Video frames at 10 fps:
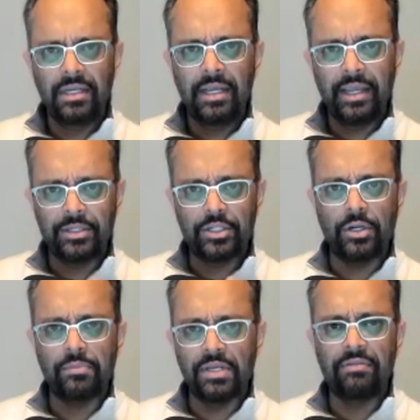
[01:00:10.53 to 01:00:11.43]
in
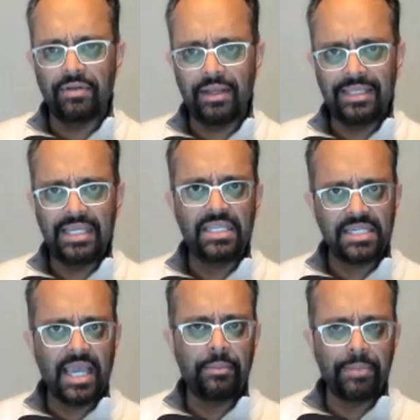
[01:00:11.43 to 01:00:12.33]
terms of these
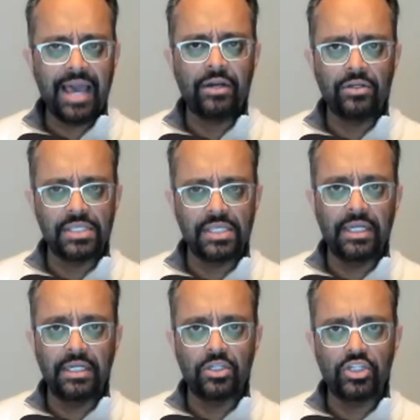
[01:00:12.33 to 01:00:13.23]
10 patterns that
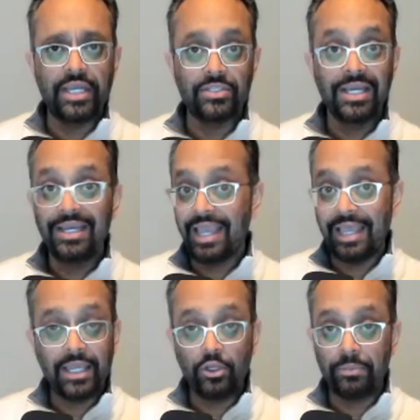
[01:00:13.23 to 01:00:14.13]
need to change. And
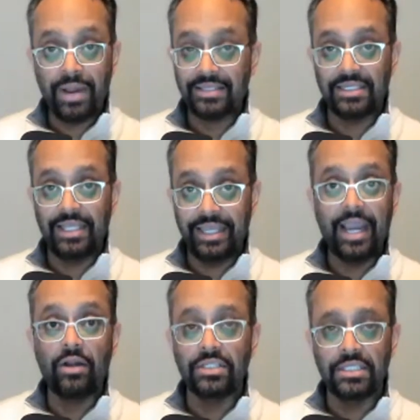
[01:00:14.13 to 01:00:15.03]
then you practically
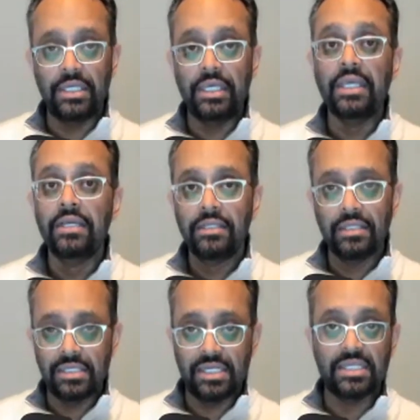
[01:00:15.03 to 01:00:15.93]
guarantee the
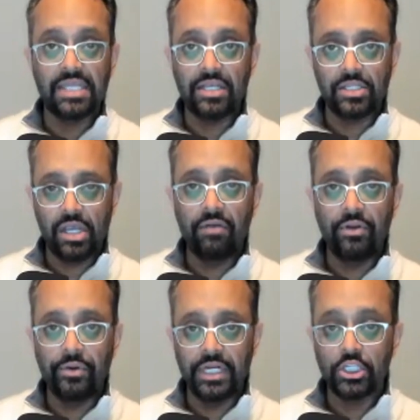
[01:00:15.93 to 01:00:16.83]
success of
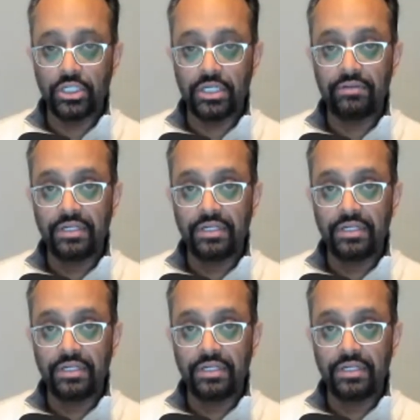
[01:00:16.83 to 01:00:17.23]
your initiative.